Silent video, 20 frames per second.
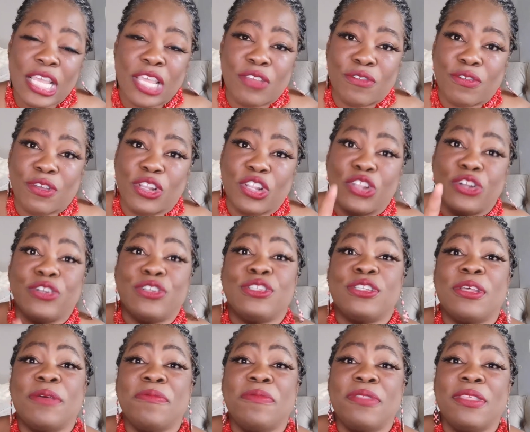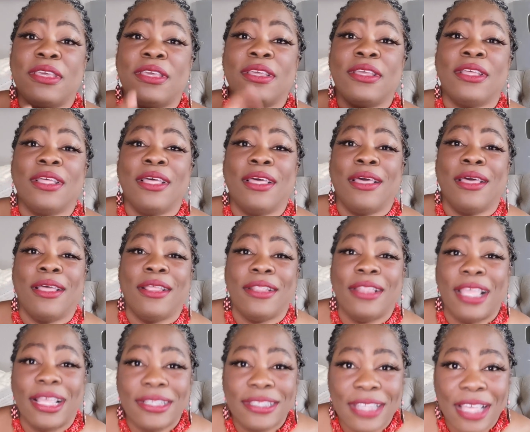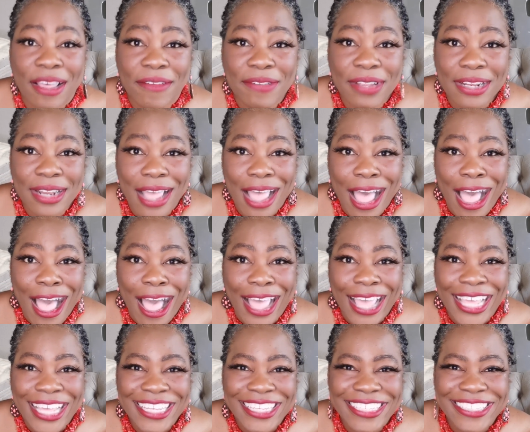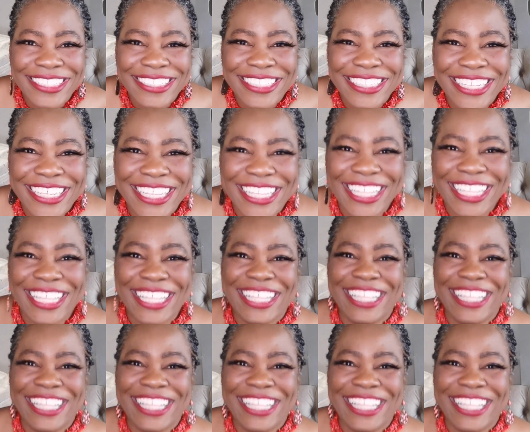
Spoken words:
If you learned something, let's have an eye.